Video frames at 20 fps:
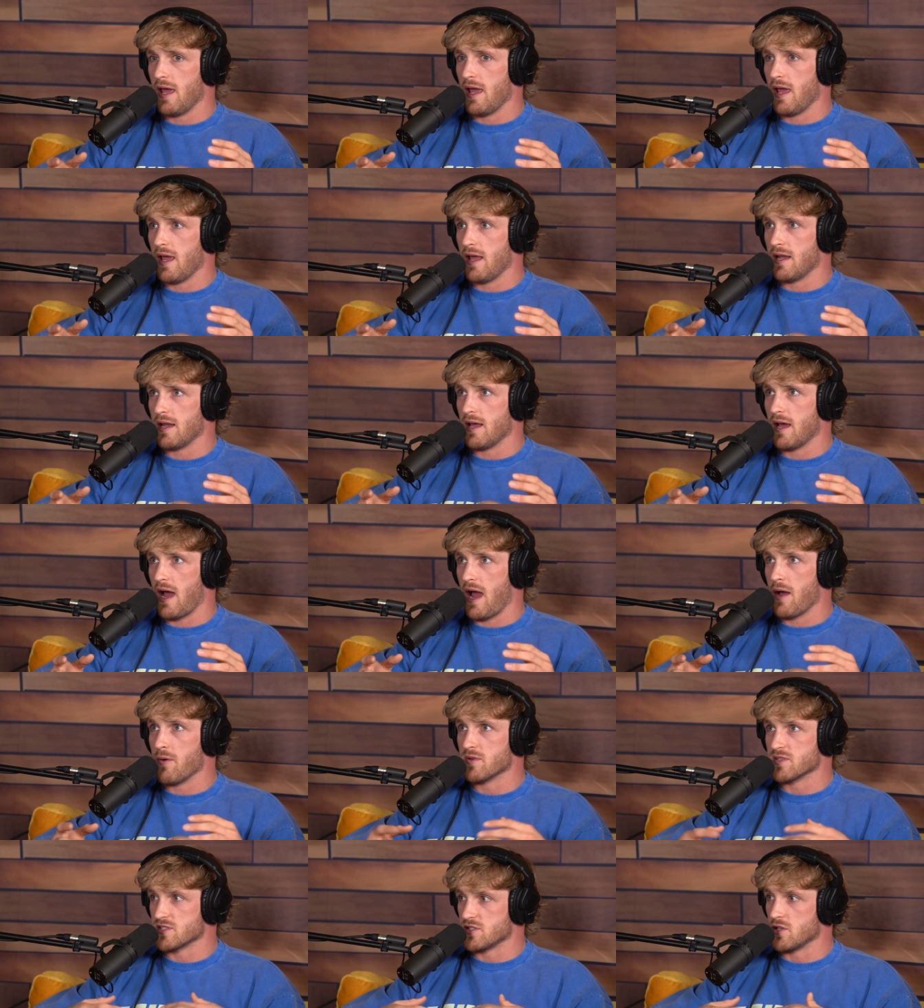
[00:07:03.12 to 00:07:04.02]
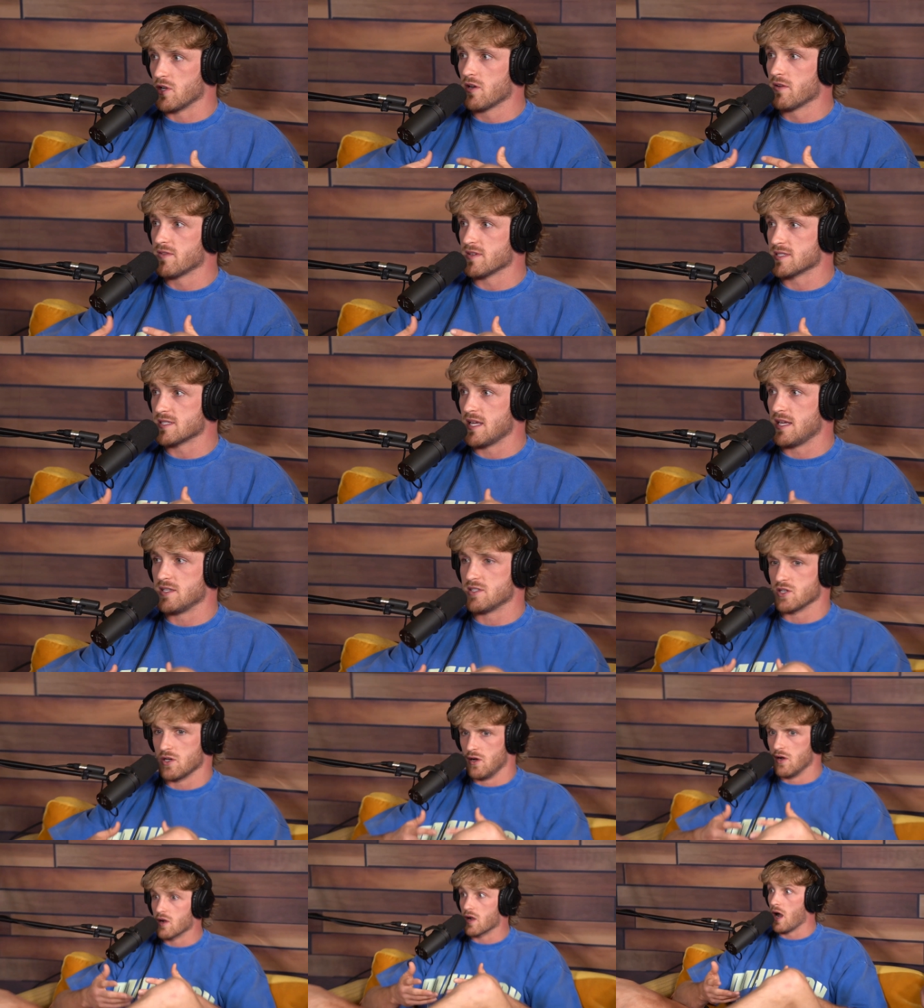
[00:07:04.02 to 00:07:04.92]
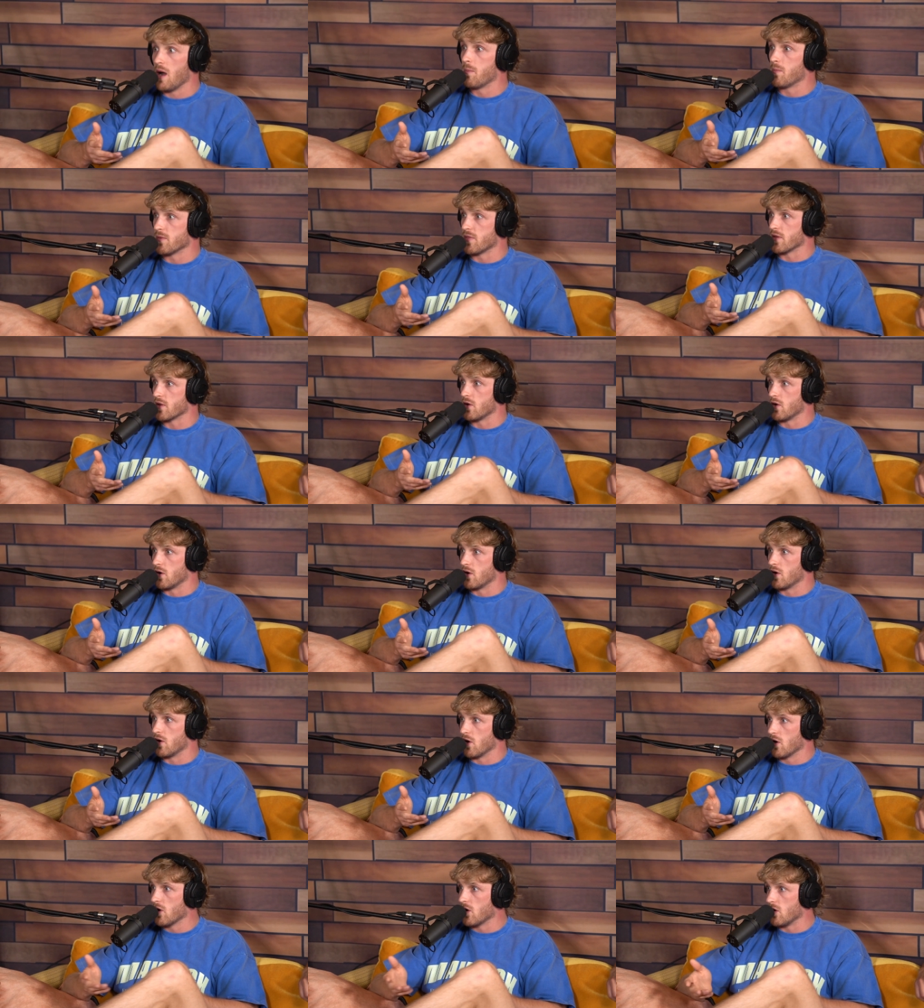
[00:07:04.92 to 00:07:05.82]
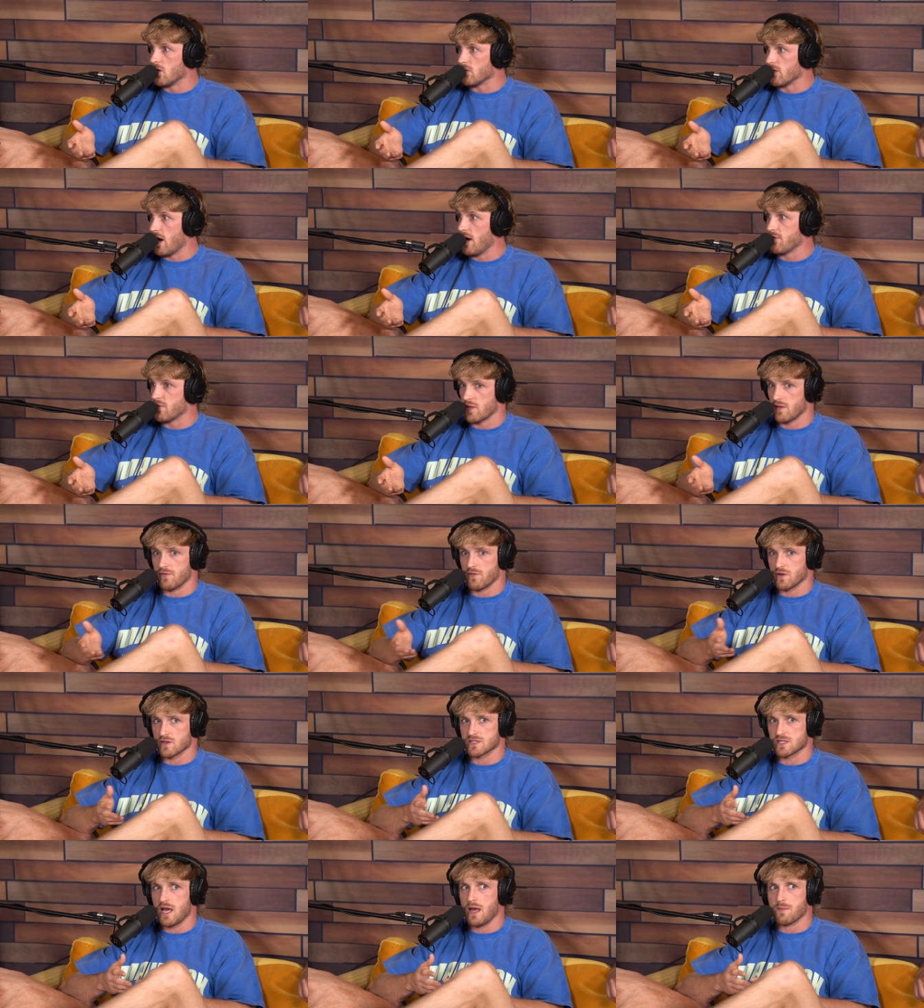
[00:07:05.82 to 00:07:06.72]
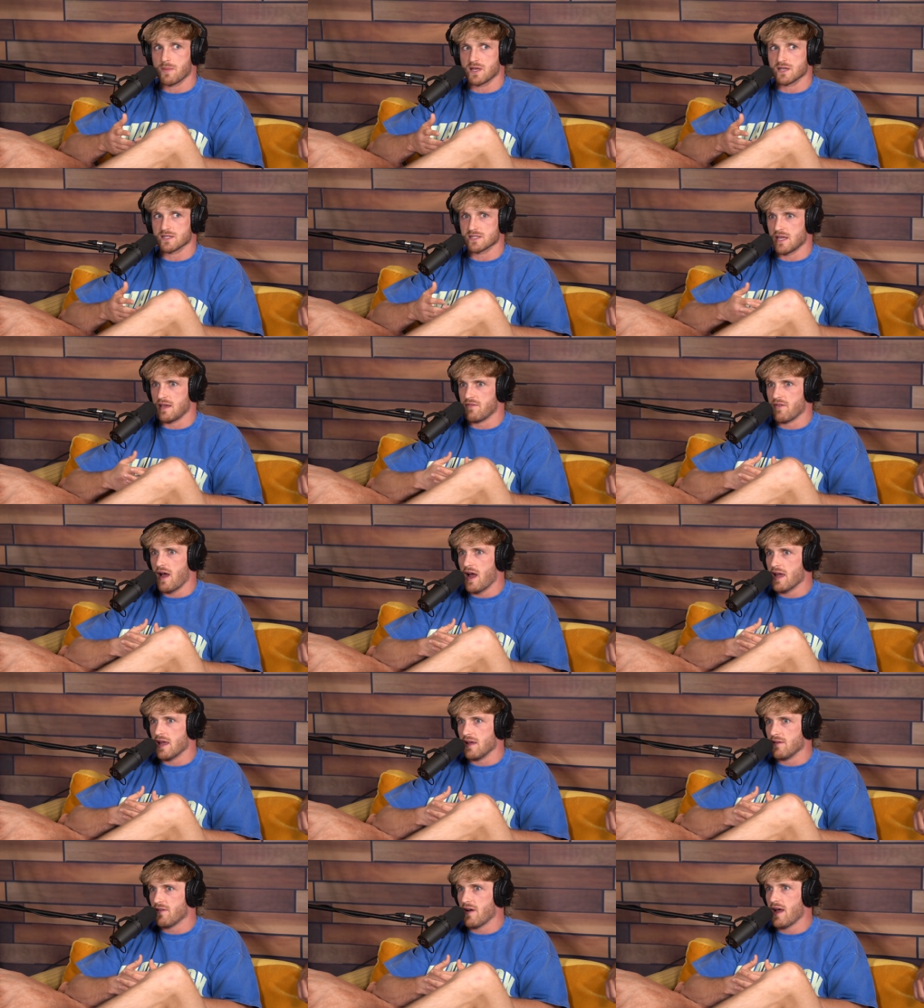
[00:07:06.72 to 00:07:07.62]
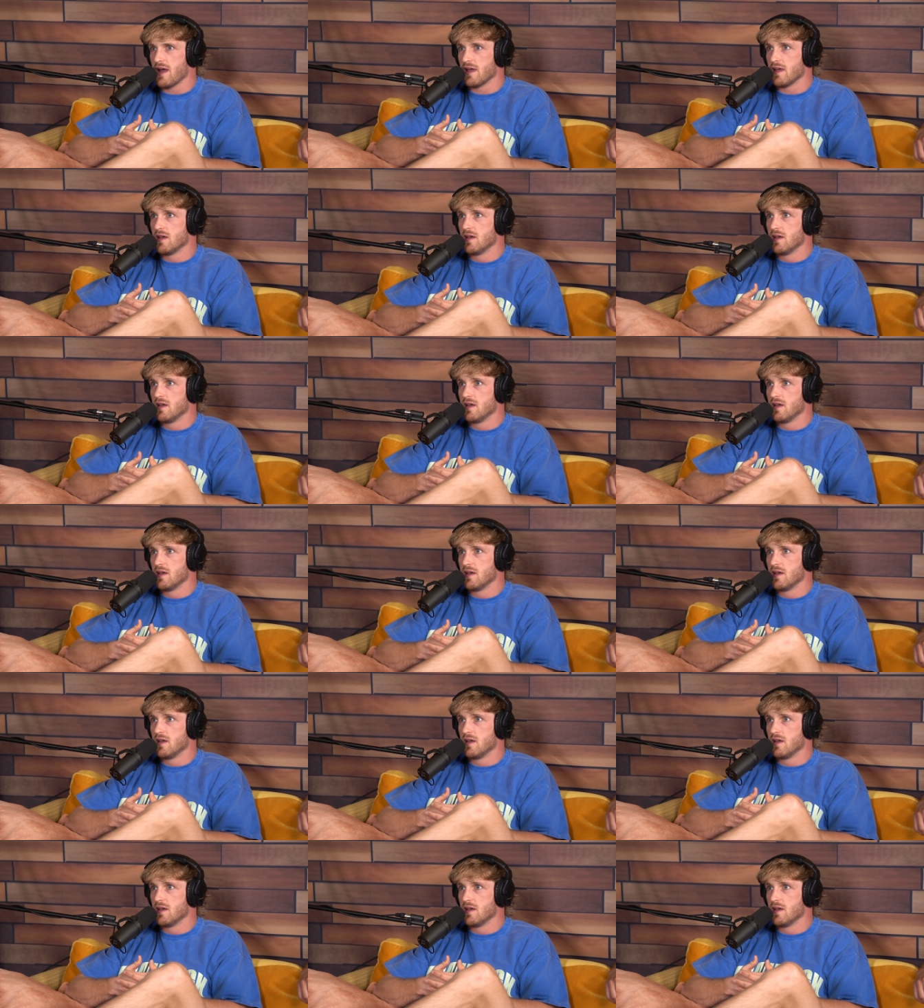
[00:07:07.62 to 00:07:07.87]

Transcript: and I was nervous then to hook up with a girl, right, for the first time. Because if I if I